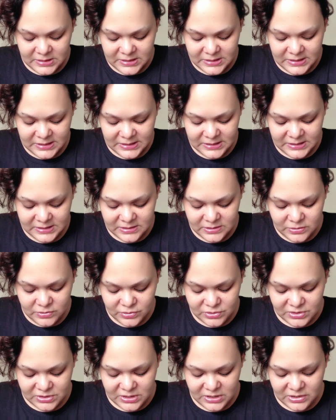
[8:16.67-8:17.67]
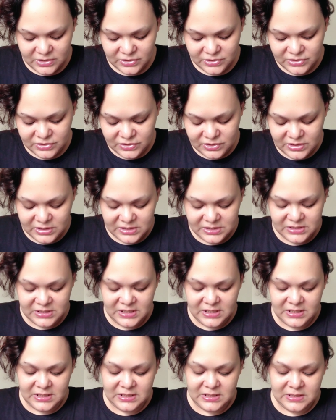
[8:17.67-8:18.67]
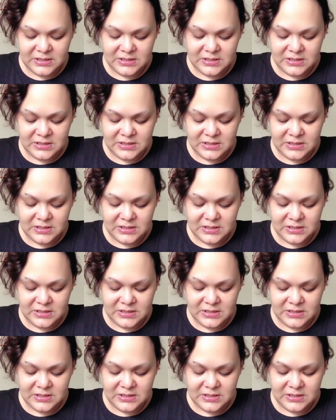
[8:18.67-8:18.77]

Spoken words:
I hate those stickers on the side.